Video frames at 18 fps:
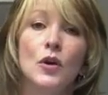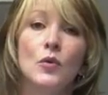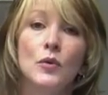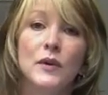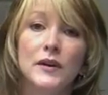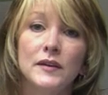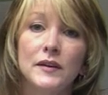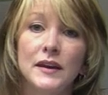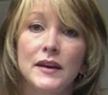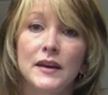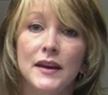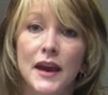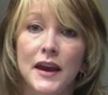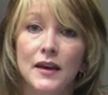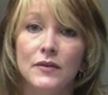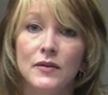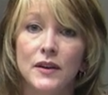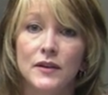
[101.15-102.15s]
really
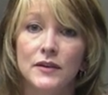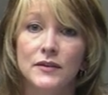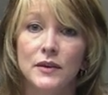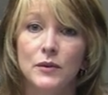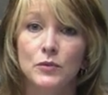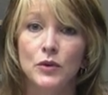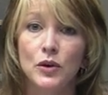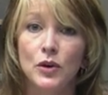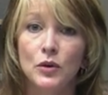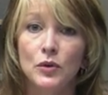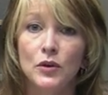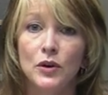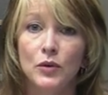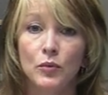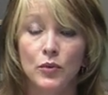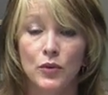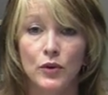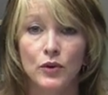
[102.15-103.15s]
gave us some new and
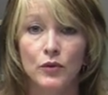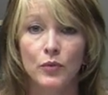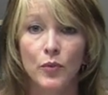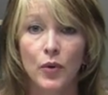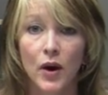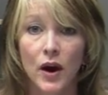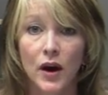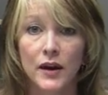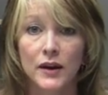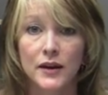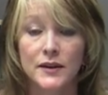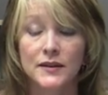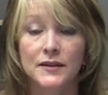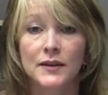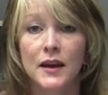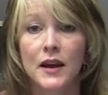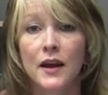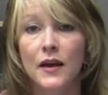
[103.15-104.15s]
improved
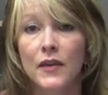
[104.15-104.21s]
products